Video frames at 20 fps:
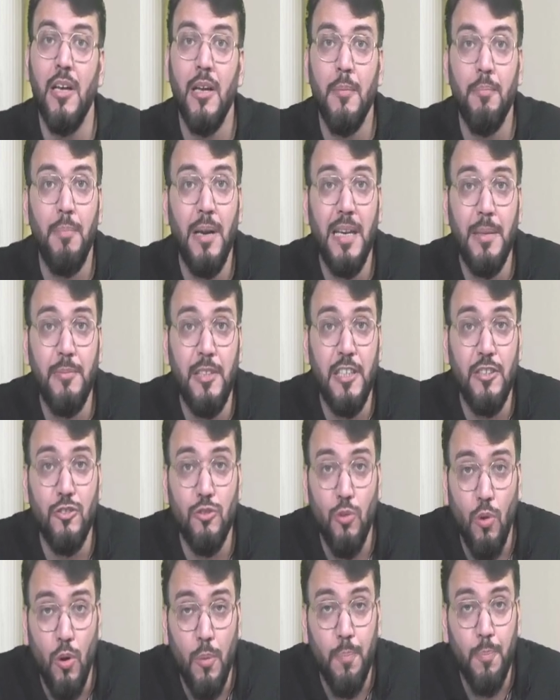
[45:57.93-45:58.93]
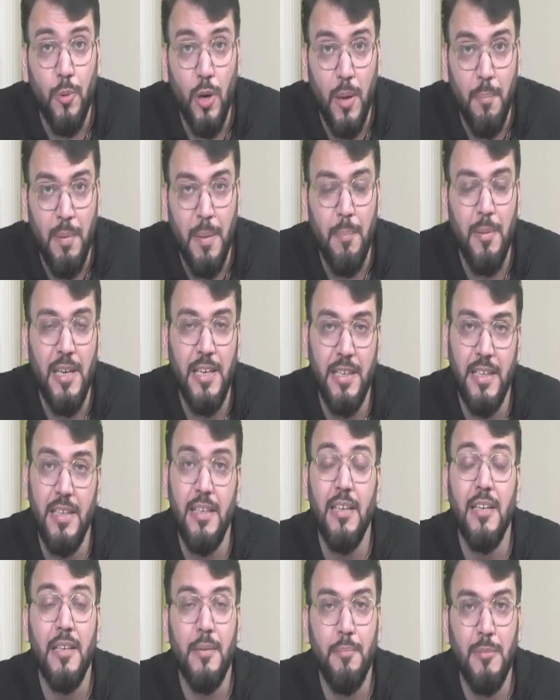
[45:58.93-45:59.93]
But if there is no
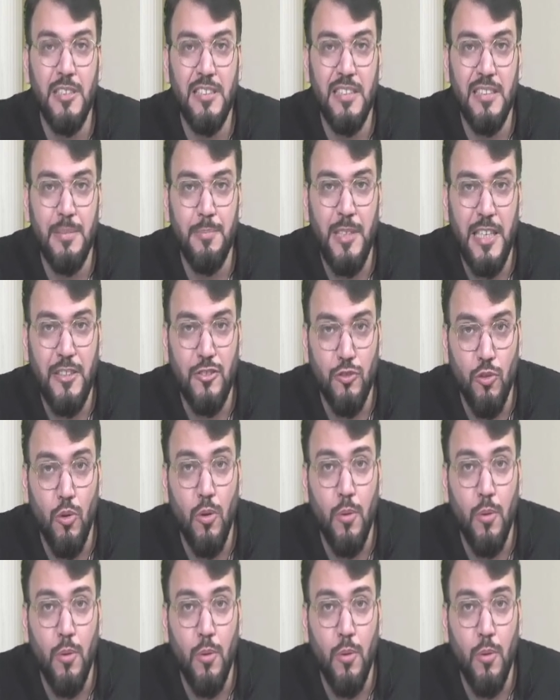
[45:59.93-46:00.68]
probability, means if there is no